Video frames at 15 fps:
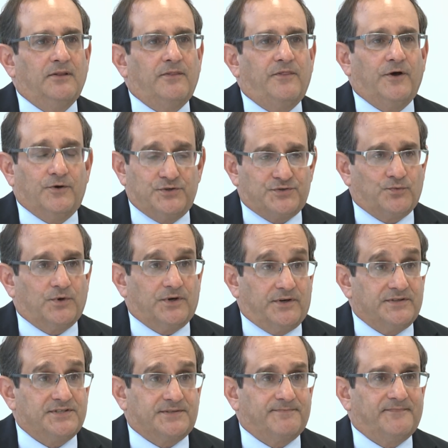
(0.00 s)
those
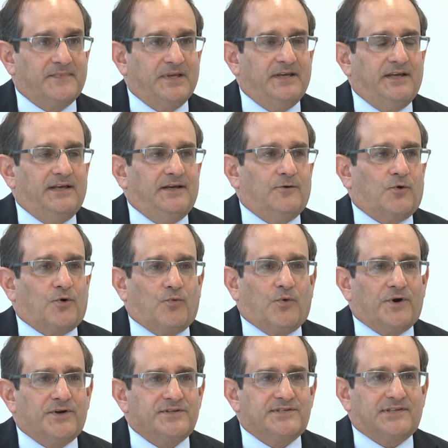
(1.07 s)
words or
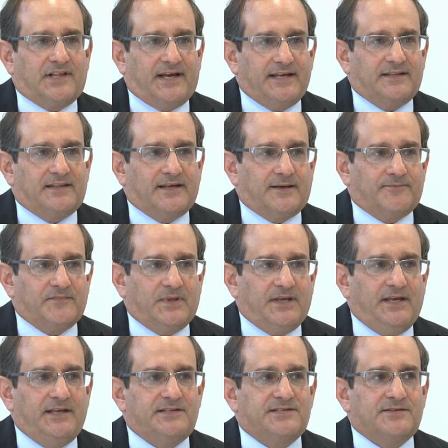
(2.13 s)
words like them.
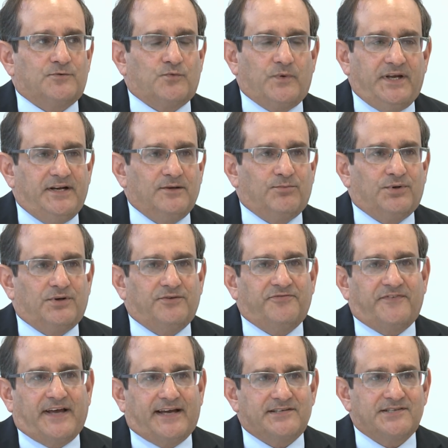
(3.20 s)
It's a readable,
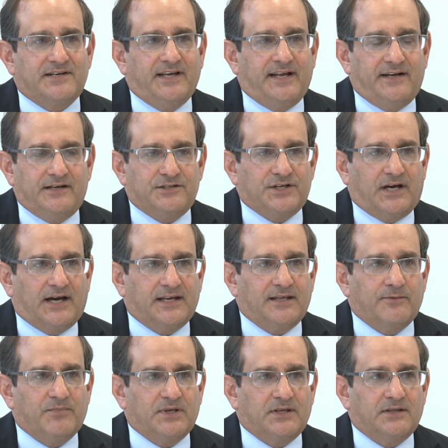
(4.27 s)
fascinating
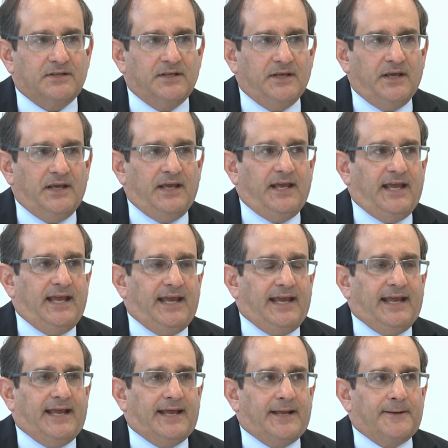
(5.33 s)
document.
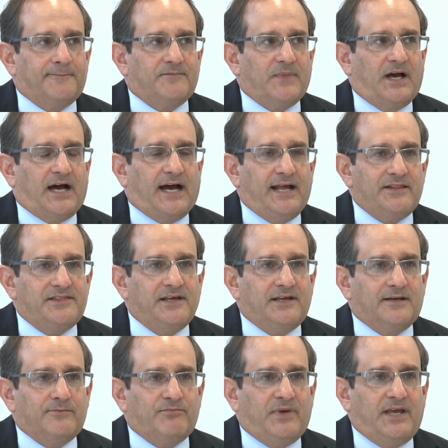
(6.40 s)
And I
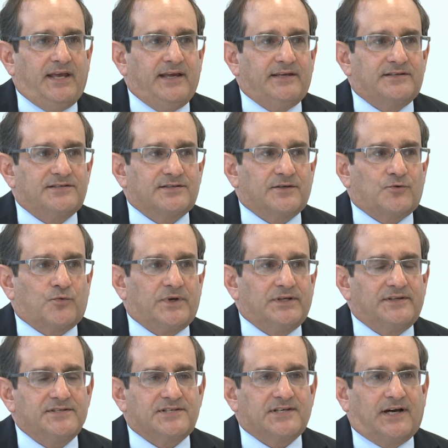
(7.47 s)
think it makes a
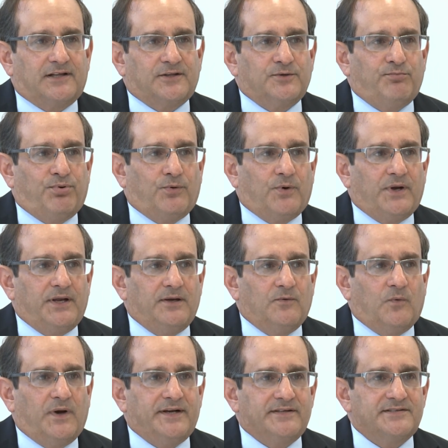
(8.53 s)
really solid point
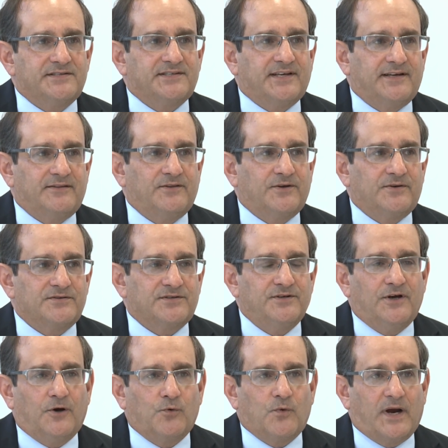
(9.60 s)
when it said there's
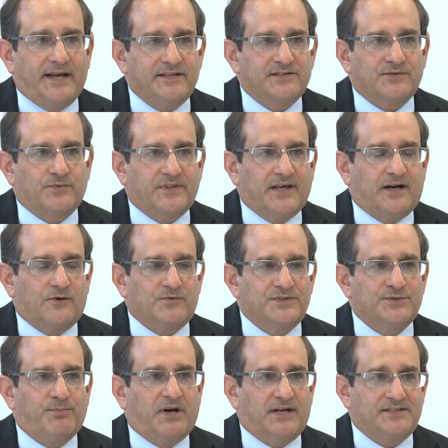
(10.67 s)
no rights without
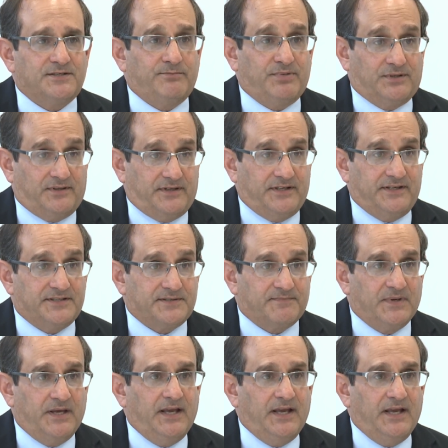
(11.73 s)
responsibilities.